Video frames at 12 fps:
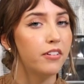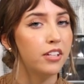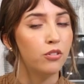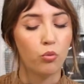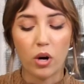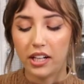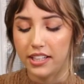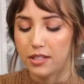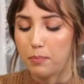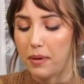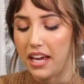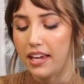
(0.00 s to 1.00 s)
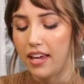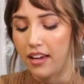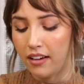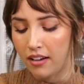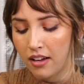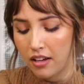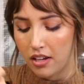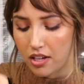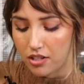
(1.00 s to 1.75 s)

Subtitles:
oven while it's baking.